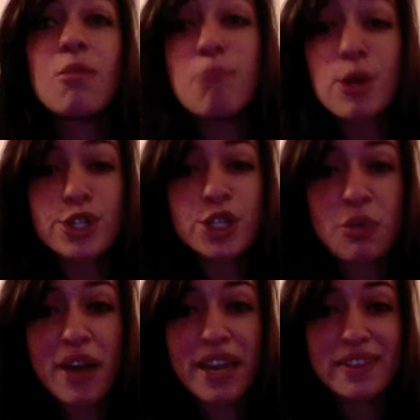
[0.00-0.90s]
push your
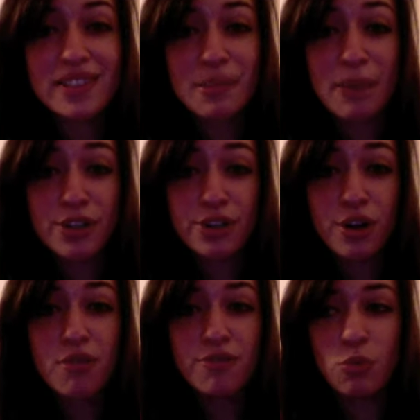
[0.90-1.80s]
way into
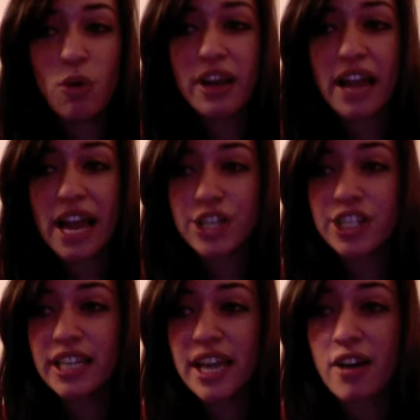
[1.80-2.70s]
metro if you want to
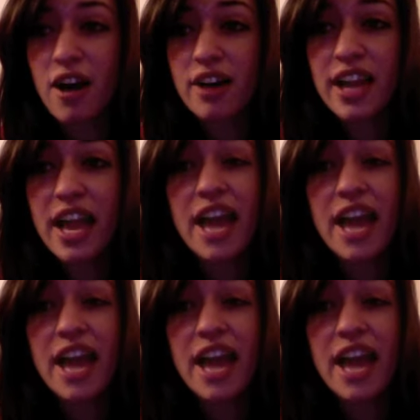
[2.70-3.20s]
actually get on.